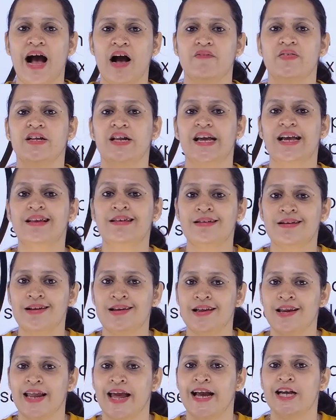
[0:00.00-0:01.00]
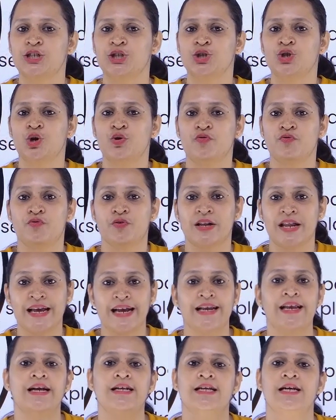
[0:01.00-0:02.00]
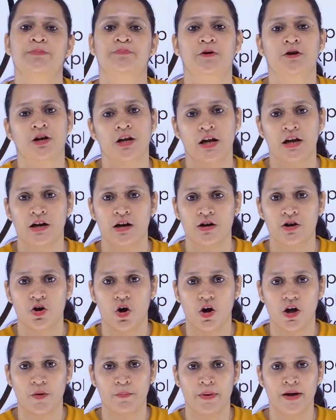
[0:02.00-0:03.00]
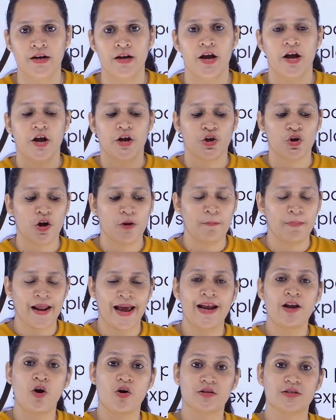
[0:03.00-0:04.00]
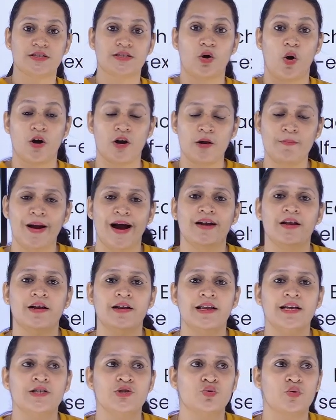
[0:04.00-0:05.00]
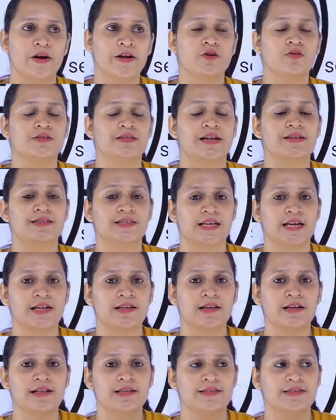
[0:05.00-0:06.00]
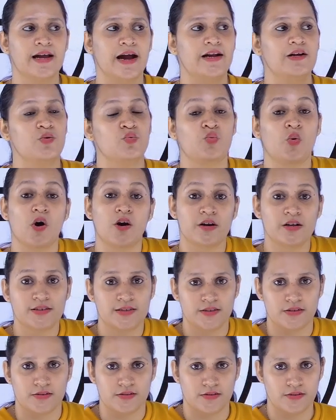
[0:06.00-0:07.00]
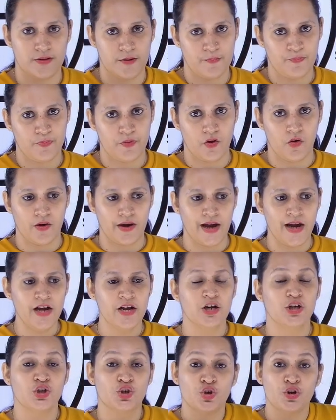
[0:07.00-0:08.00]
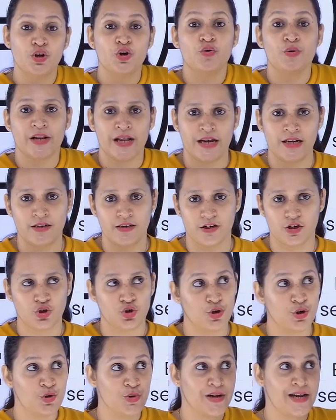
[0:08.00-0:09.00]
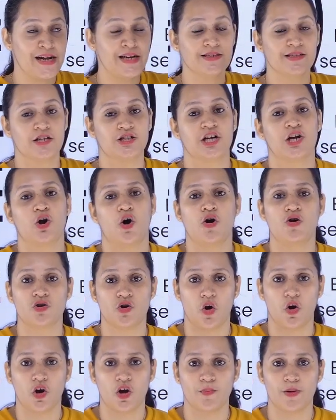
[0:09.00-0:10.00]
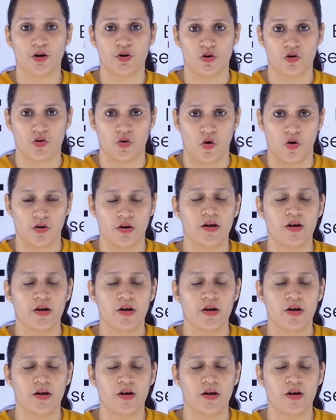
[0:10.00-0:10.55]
an inclination of reading that particular document? Your brain automatically is going to send signals that what is it? Okay, should you read it? Should you read such a long document or not?